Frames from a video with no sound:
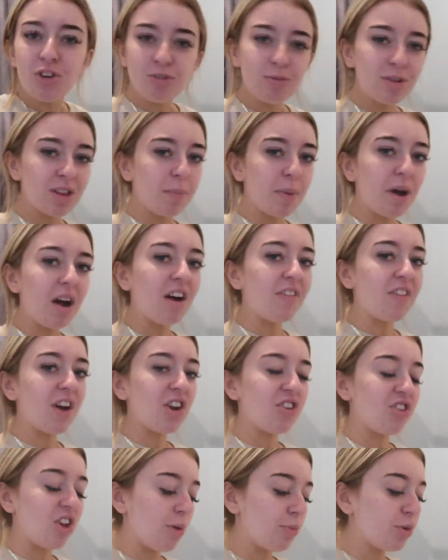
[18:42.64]
watch them in the bath
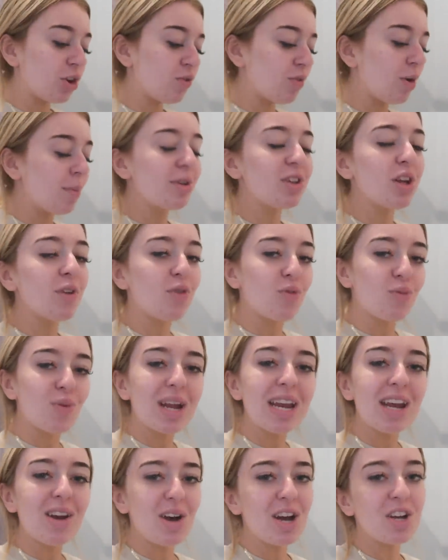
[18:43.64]
actually. I'm going to run myself a
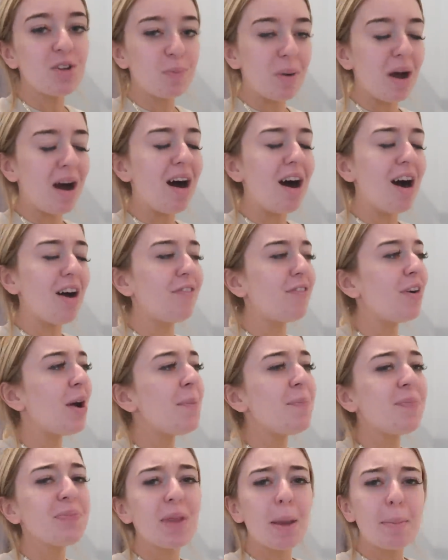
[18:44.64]
really nice bath,
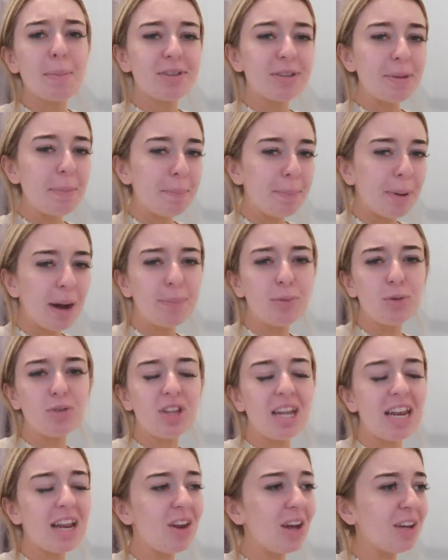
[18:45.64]
some
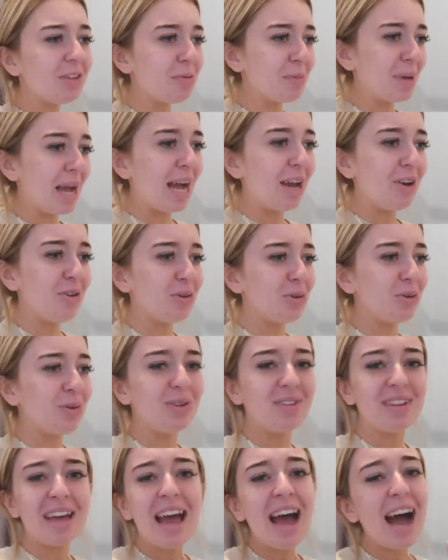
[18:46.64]
bubbles in it, like some
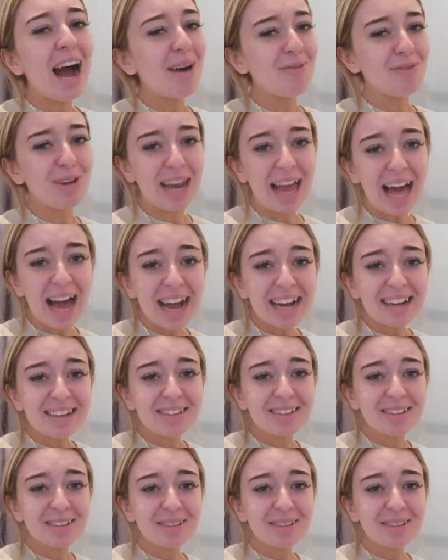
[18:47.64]
candles, and relax.